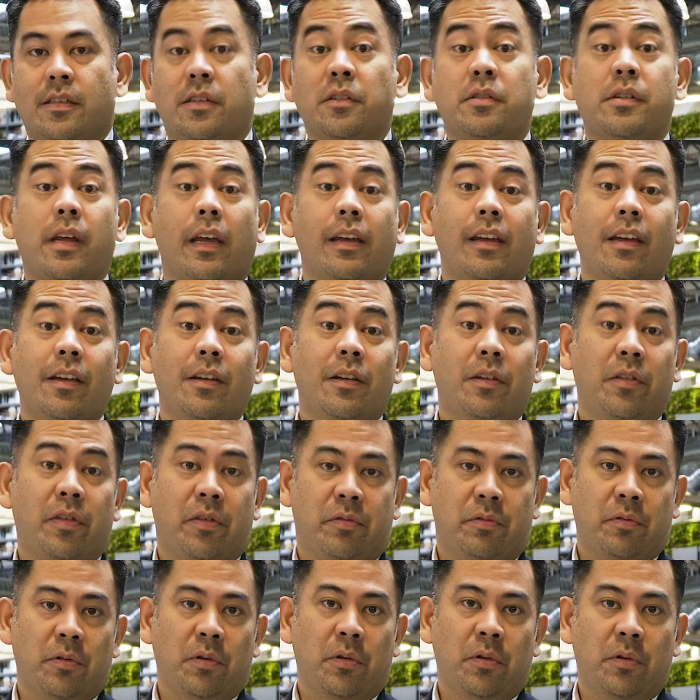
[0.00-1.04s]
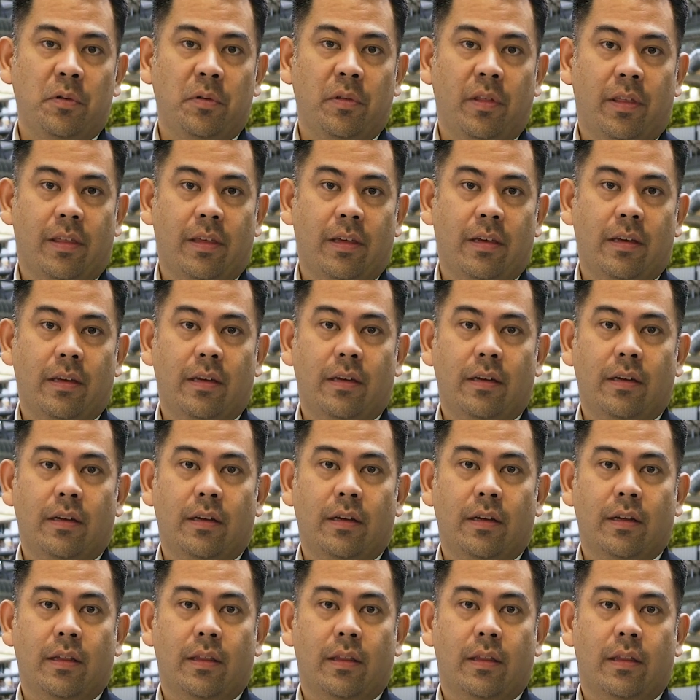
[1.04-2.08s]
So taking you through
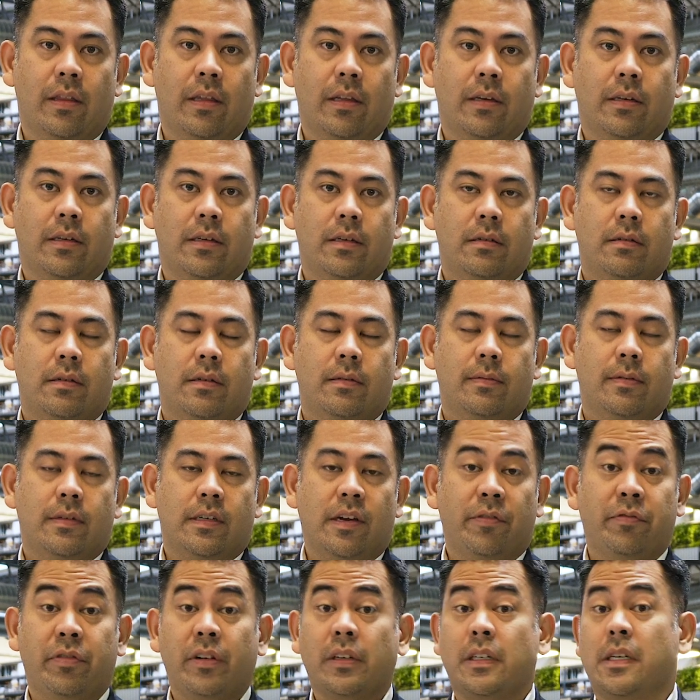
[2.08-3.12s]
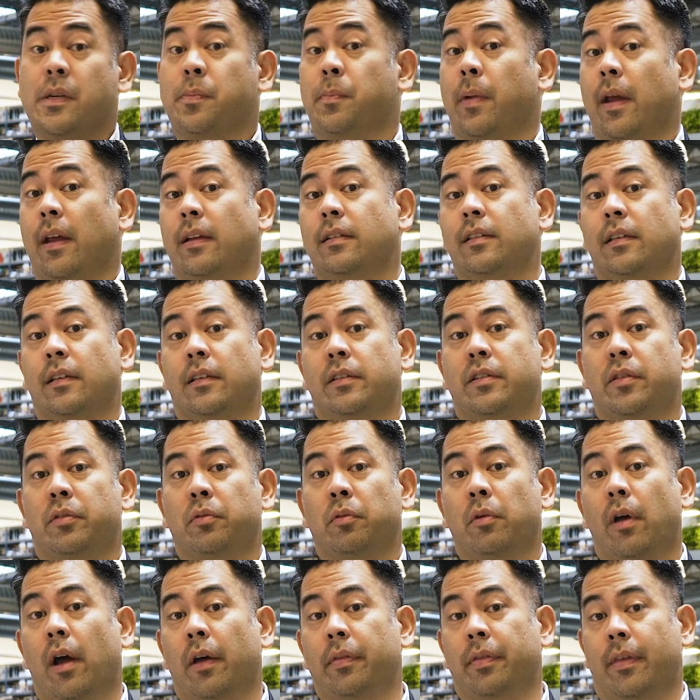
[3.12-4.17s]
the different spaces
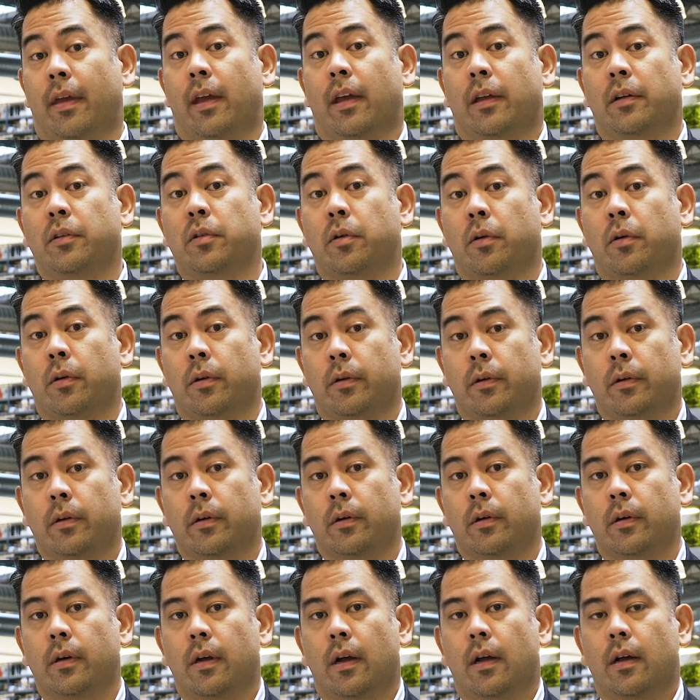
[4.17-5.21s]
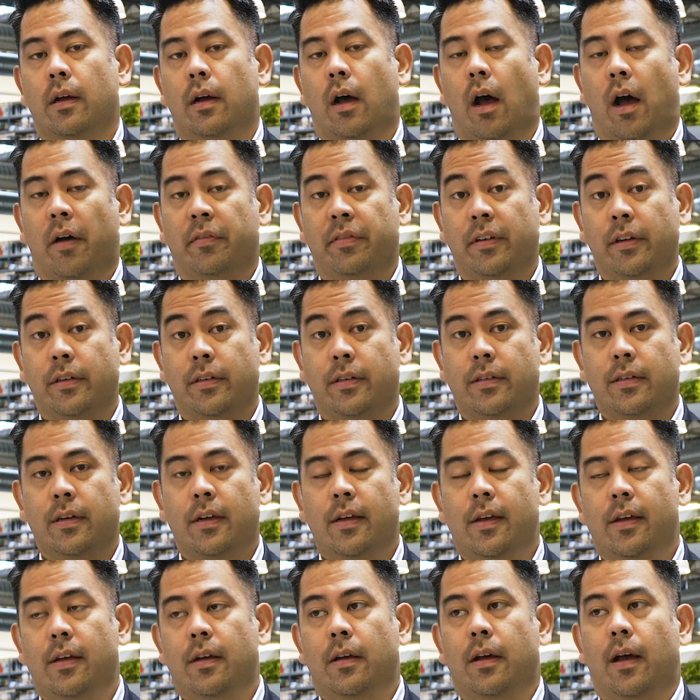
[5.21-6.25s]
throughout the headquarter office,
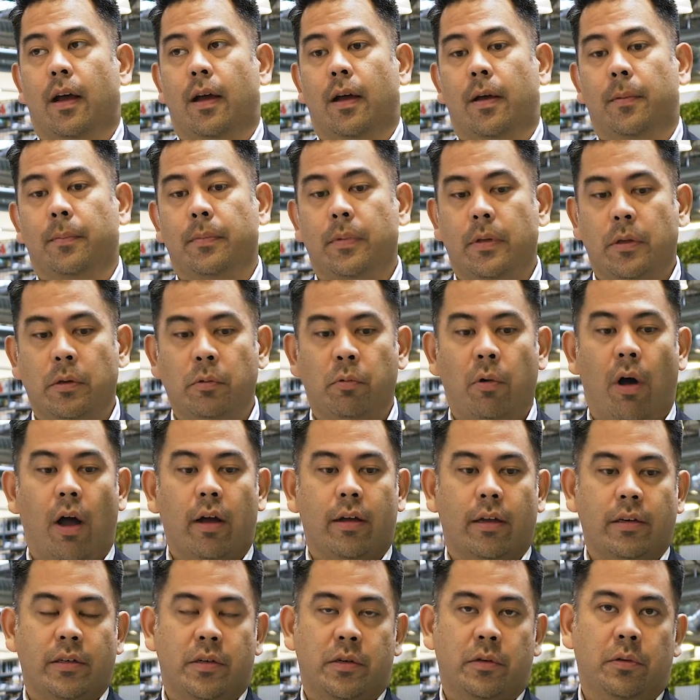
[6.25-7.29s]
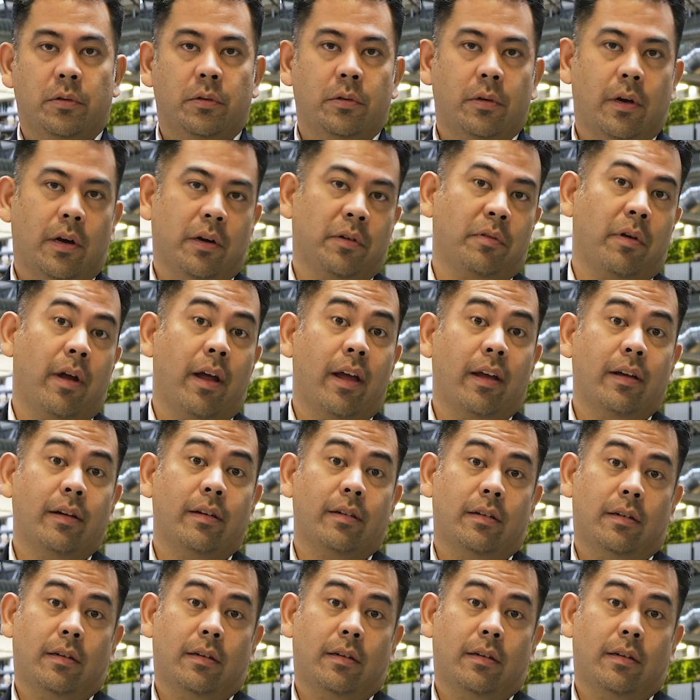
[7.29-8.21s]
you walk into a grand